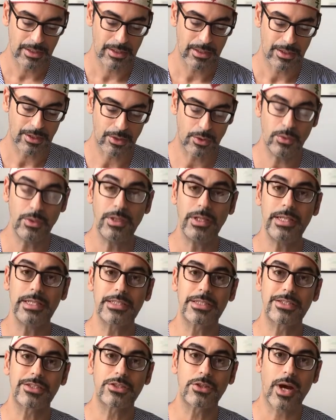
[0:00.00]
Only
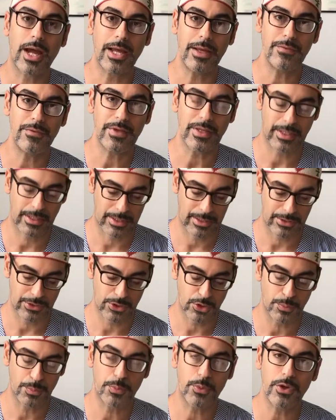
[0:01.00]
striving,
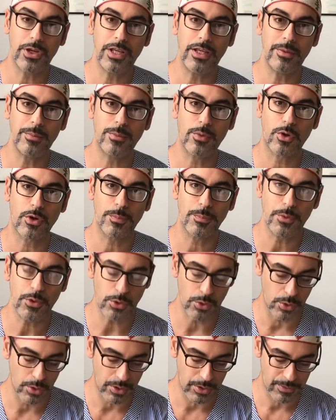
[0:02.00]
supreme or
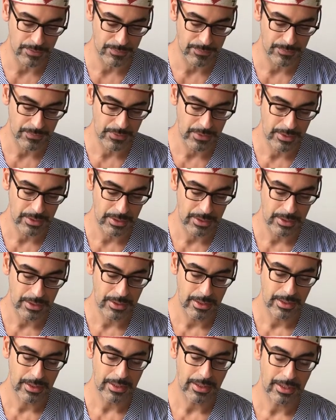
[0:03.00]
pure,
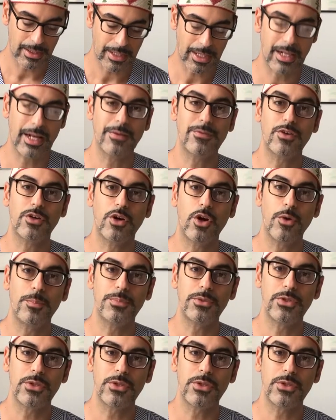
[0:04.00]
can ever hope to